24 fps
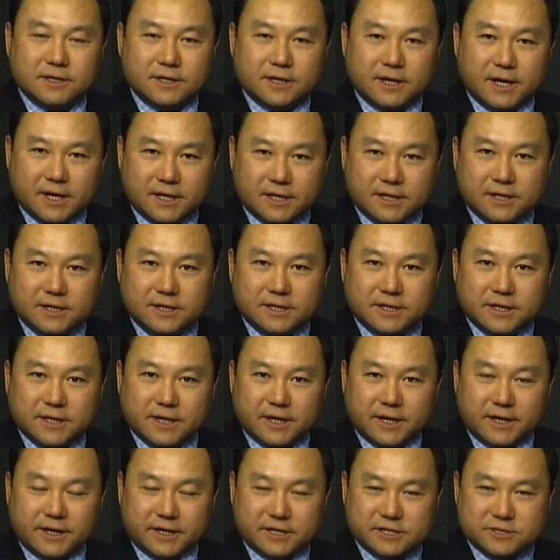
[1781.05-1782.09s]
any
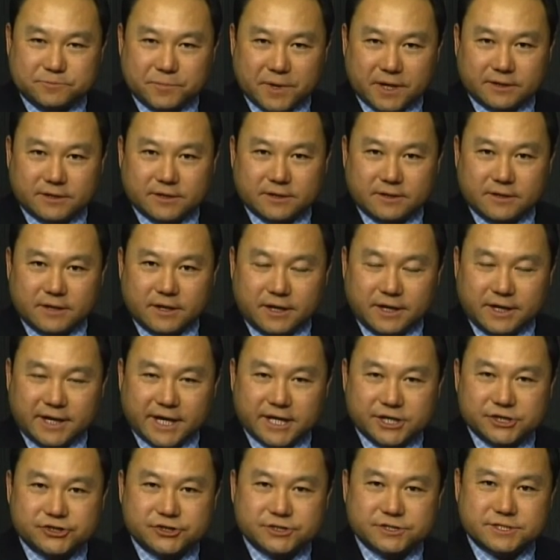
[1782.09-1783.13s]
unexpected
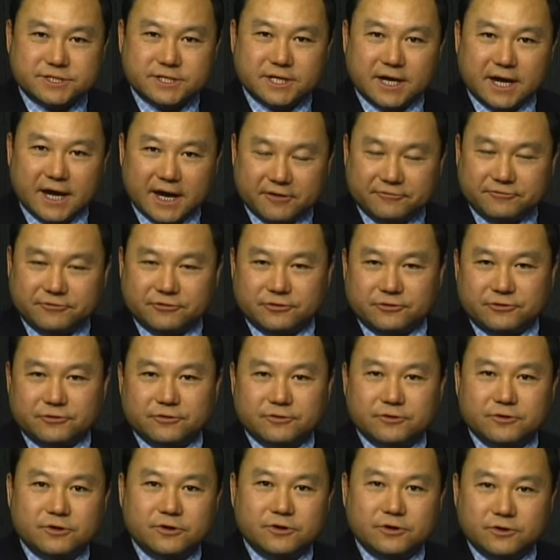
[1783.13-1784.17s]
litigations after
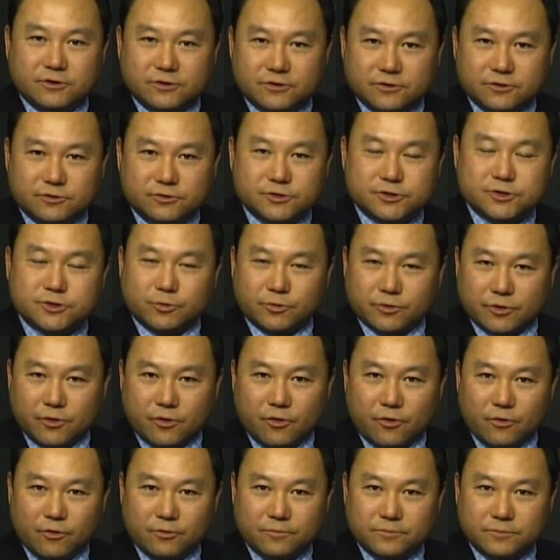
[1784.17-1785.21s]
you sold your
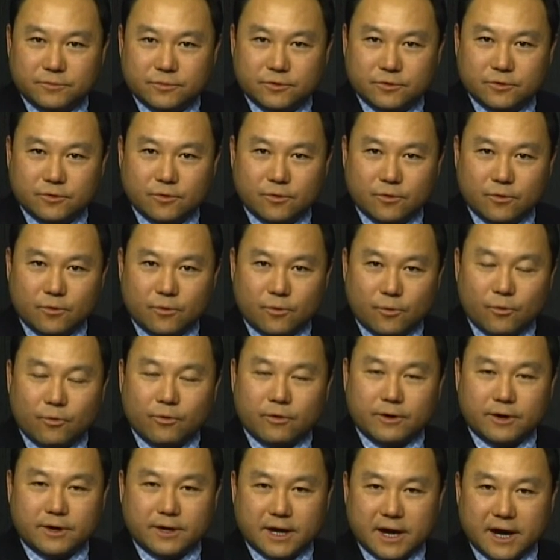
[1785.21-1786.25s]
home
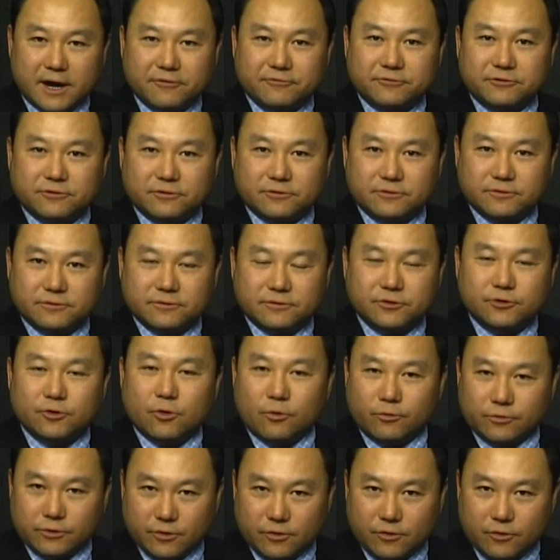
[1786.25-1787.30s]
or after you
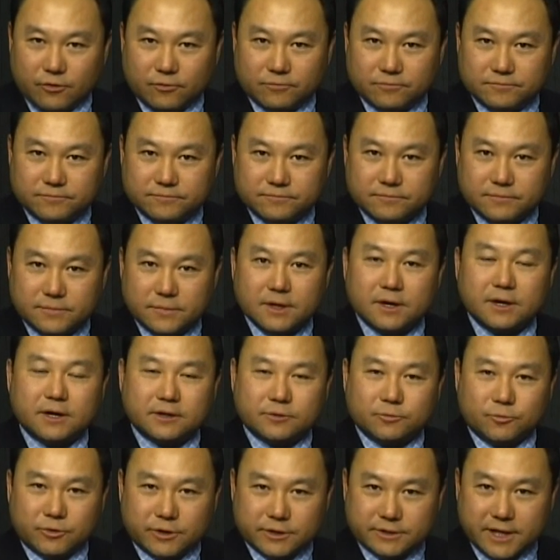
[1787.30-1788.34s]
own your home. I
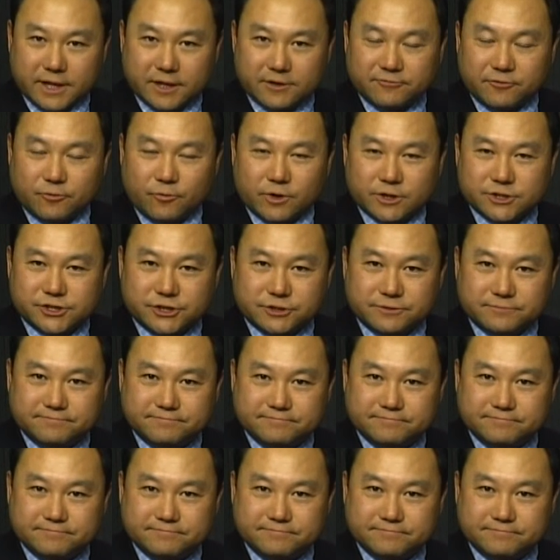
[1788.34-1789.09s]
want to thank you for watching.